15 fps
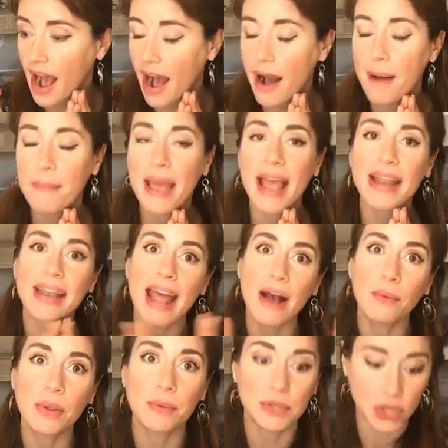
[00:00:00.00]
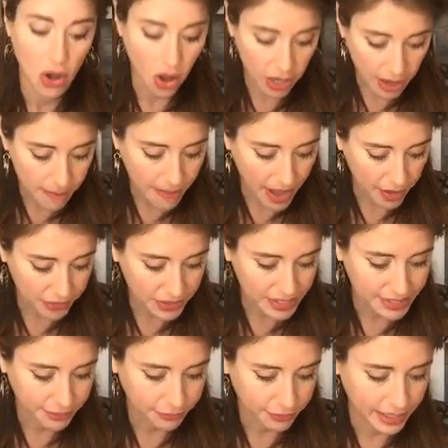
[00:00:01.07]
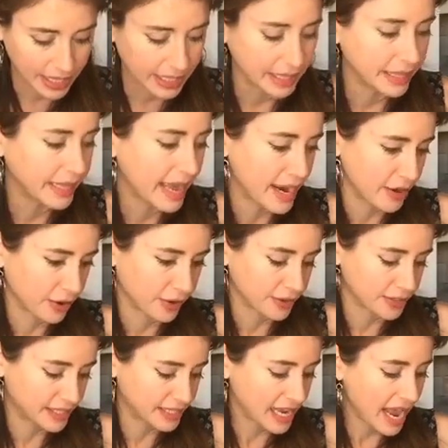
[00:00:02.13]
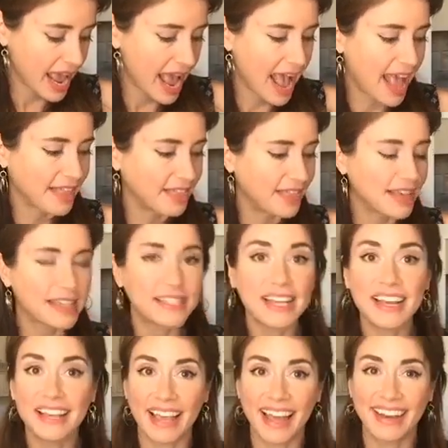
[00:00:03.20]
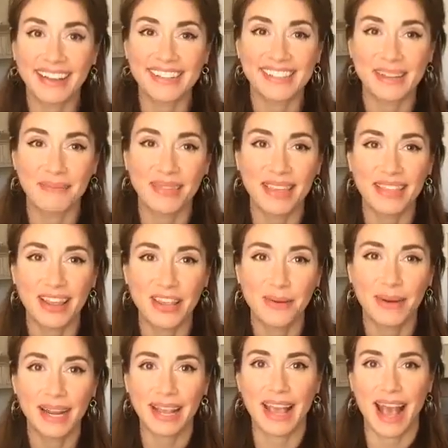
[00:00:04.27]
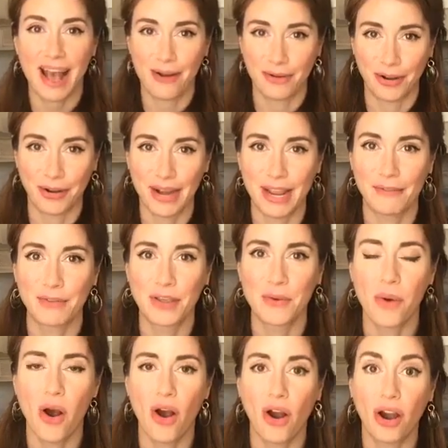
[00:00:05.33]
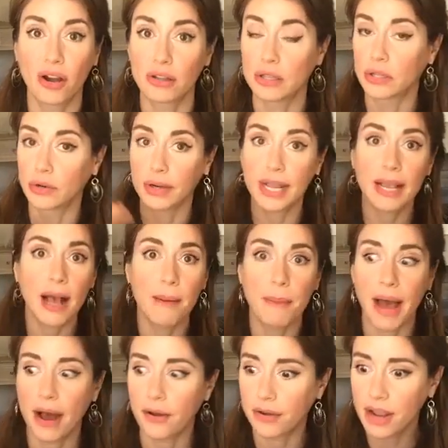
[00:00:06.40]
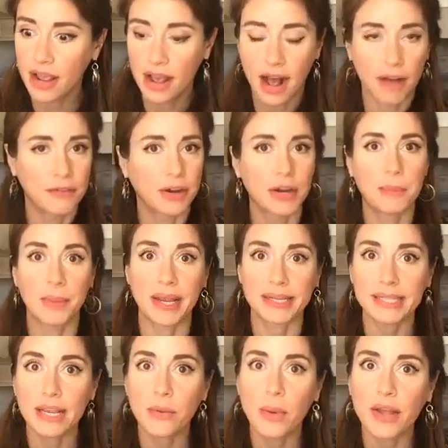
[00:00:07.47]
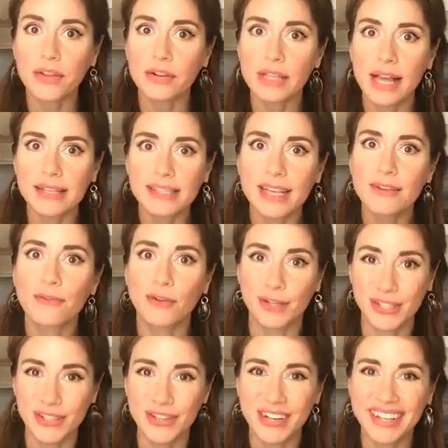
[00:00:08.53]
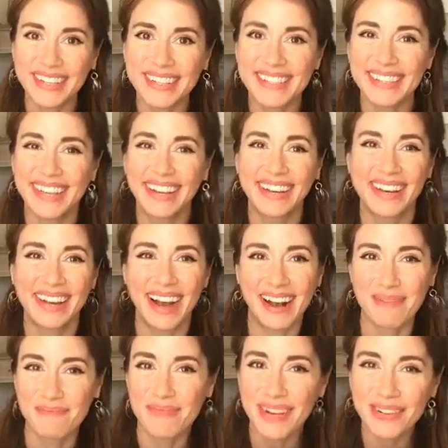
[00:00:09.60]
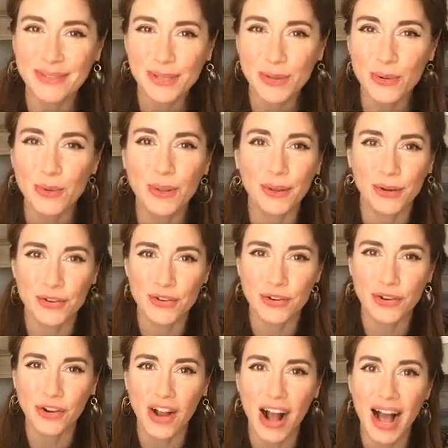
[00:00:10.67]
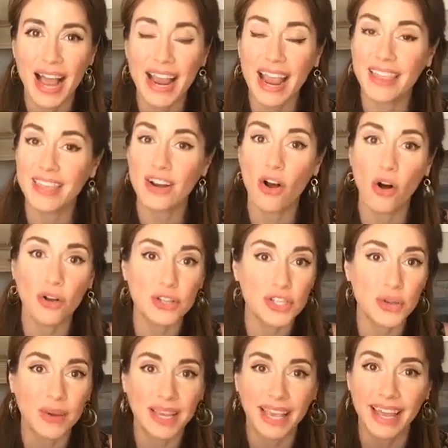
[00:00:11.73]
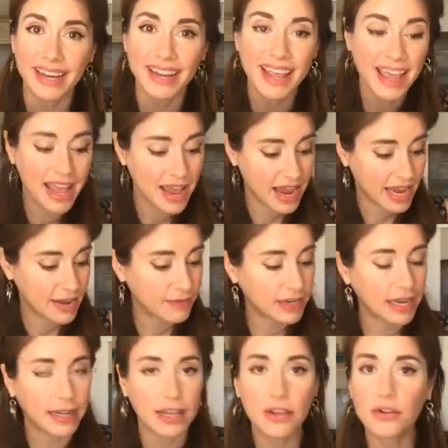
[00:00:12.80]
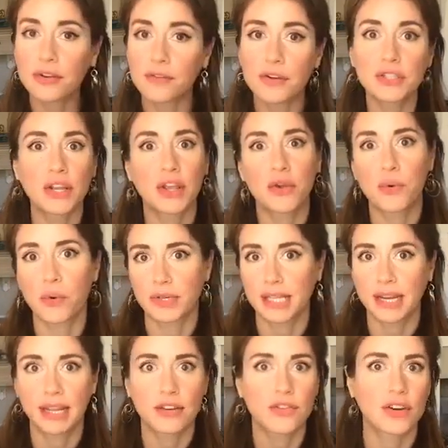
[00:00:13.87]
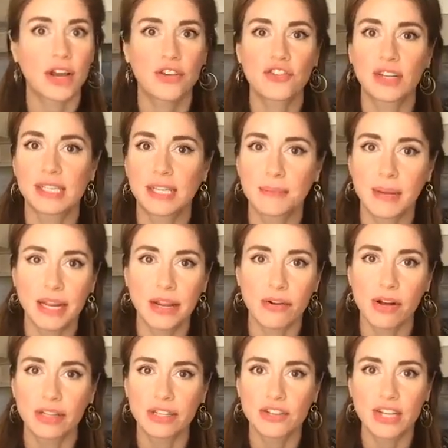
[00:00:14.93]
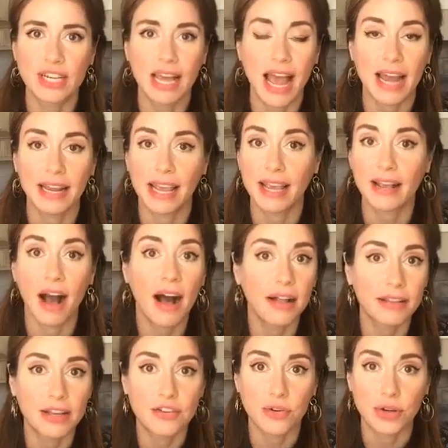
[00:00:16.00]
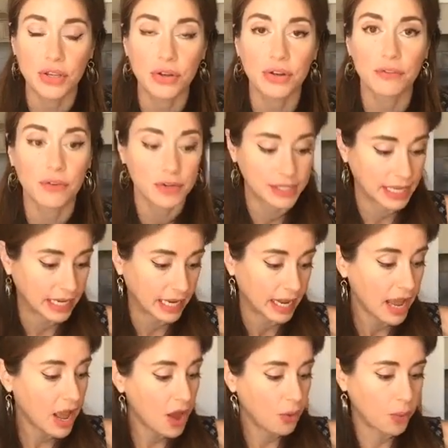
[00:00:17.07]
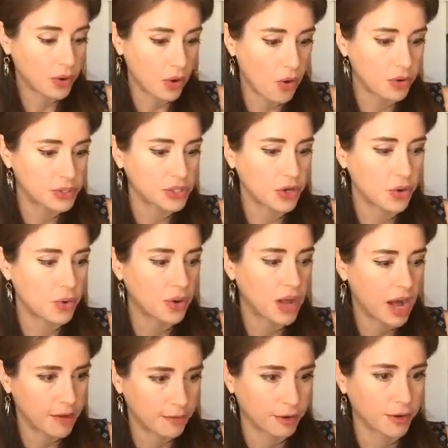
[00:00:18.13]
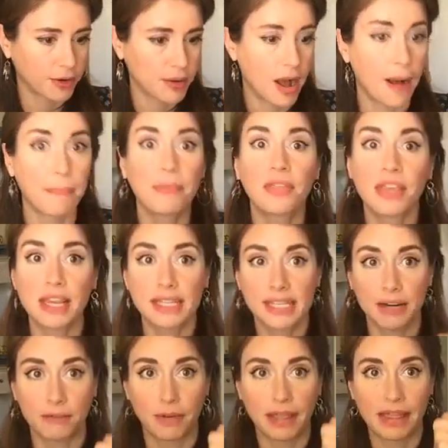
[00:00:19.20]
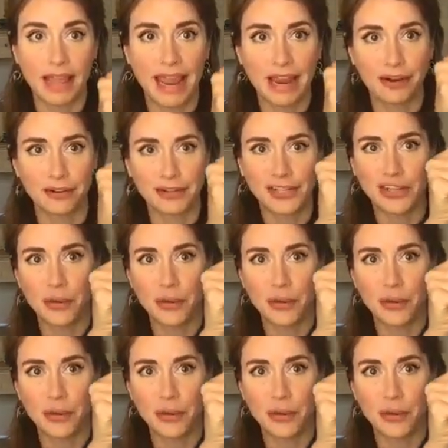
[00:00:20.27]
Um, and now we will talk about the different layers. And this, again, is something that you would encounter if you are learning about a very basic weather lesson for students in uh, middle school or junior high. And then also, again, even in a university course, an introduction to meteorology at a college or university would also cover um, these different layers.